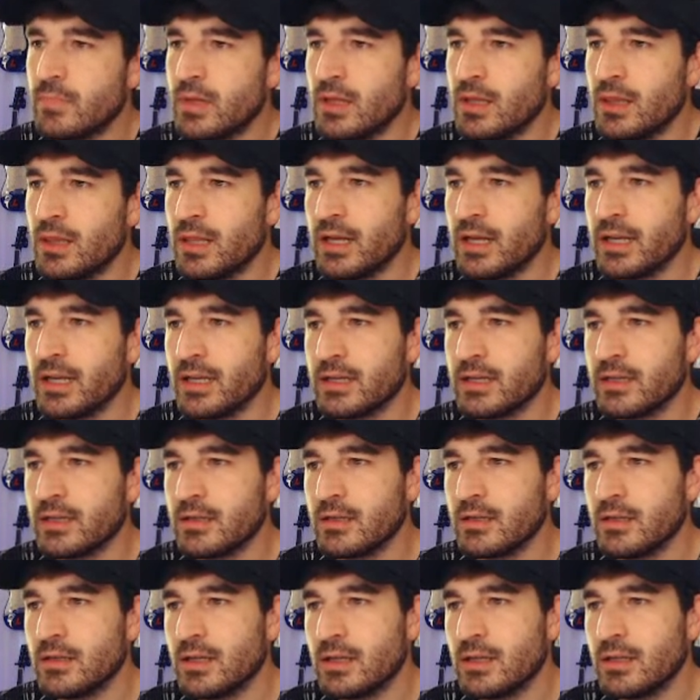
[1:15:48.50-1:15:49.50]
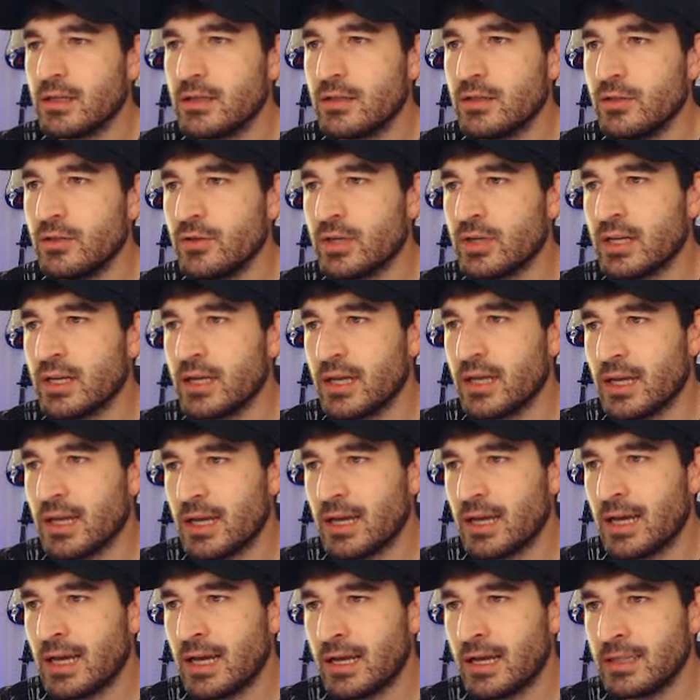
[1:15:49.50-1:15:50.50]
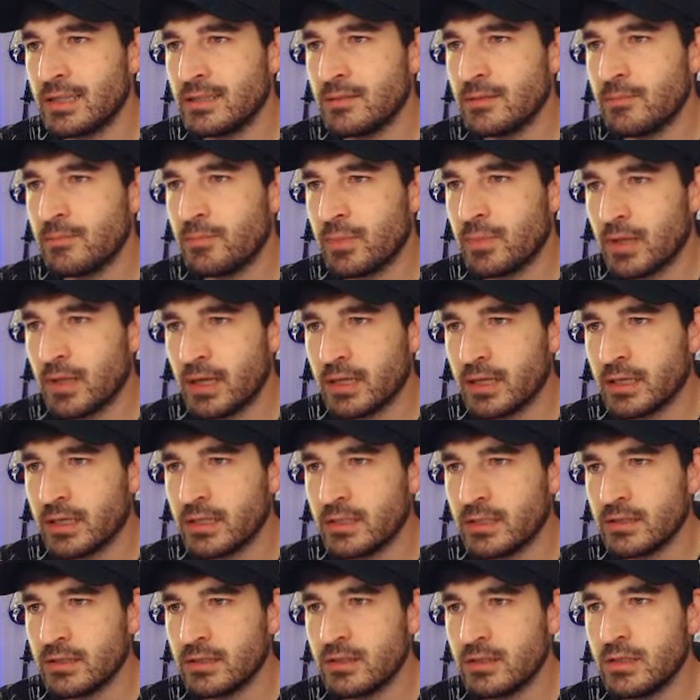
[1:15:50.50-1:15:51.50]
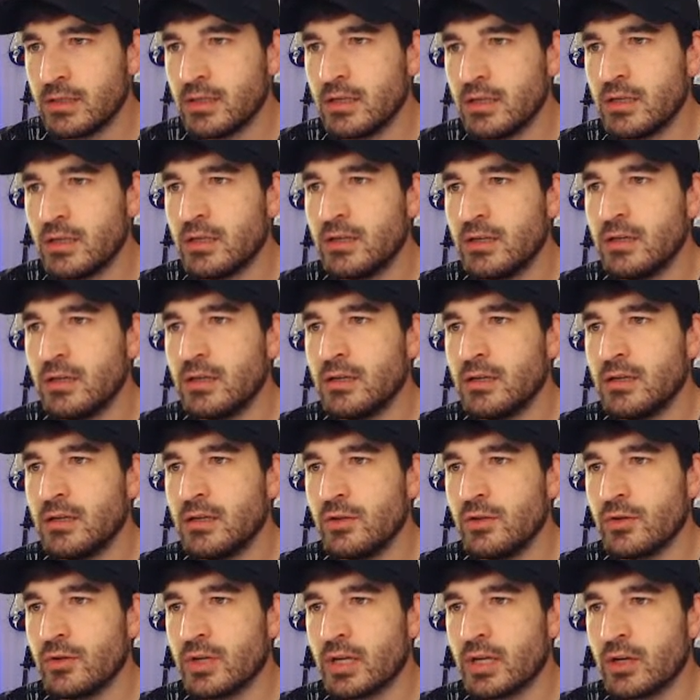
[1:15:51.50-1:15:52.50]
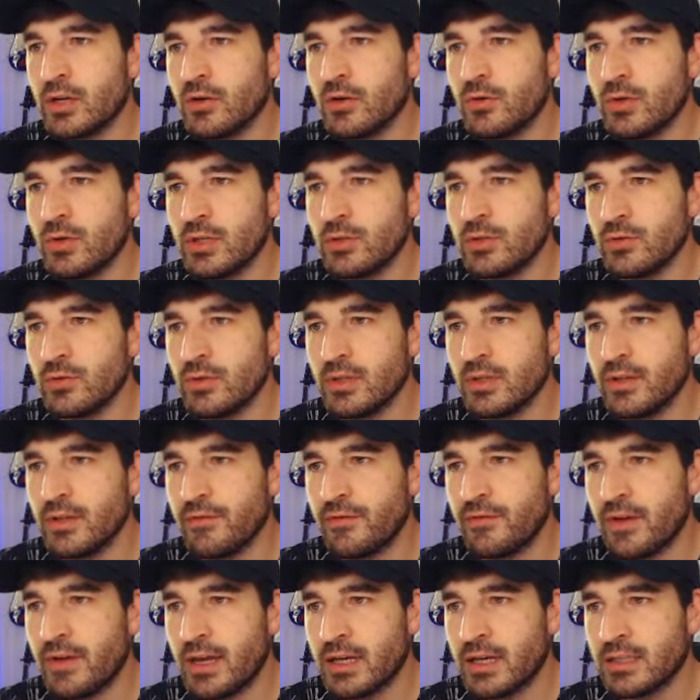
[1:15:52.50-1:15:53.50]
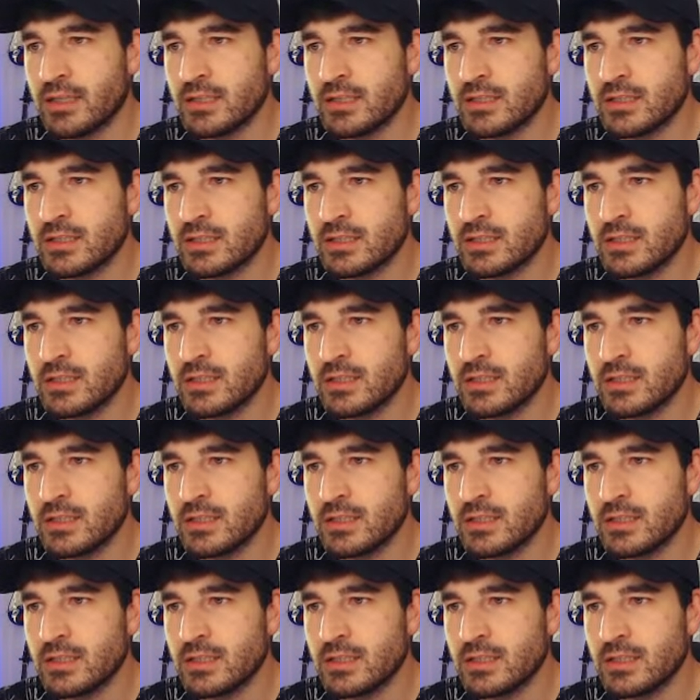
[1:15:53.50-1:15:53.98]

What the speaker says: like you can add plugin, you can go into the effects